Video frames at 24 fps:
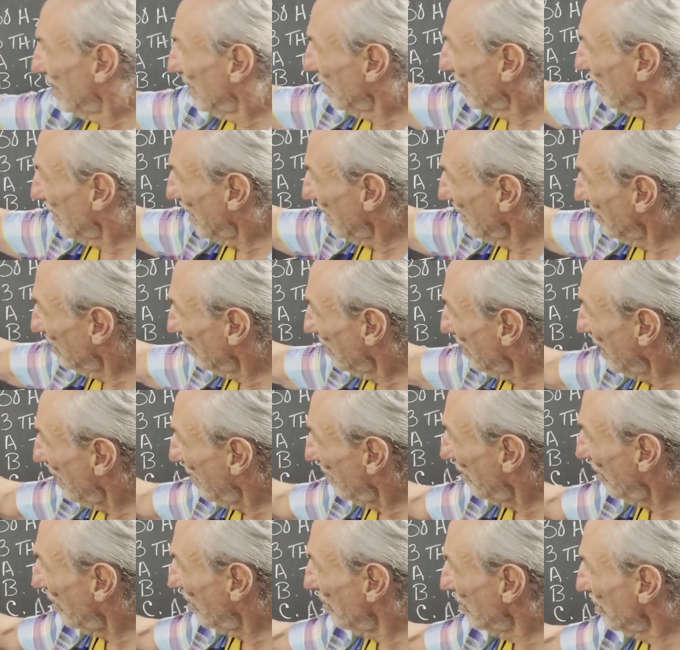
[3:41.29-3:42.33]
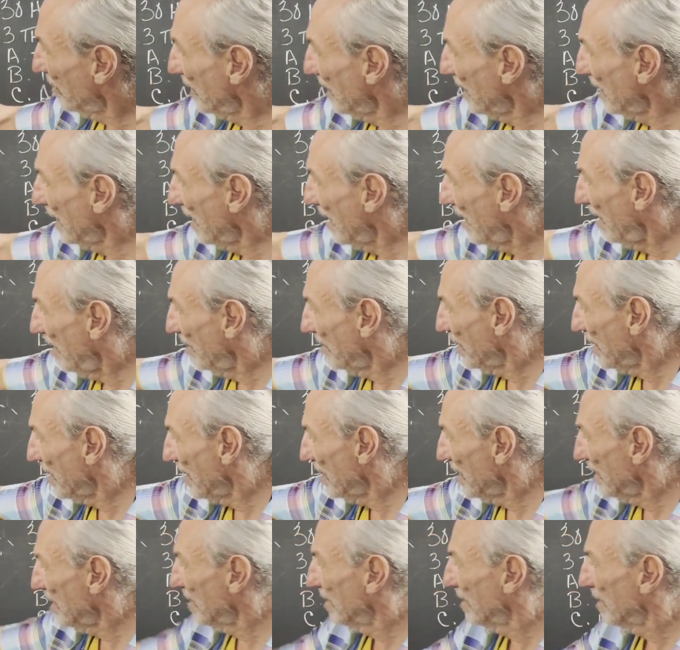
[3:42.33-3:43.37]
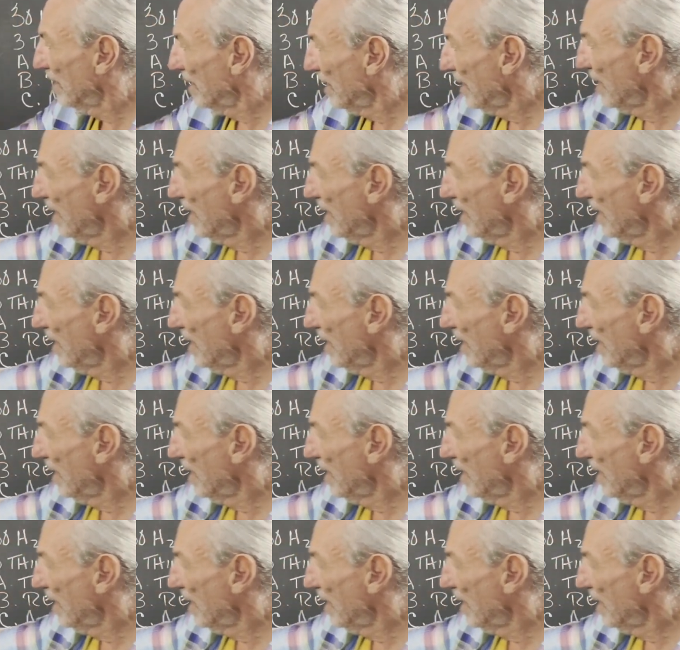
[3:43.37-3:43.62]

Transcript: Okay, so we have OD out here.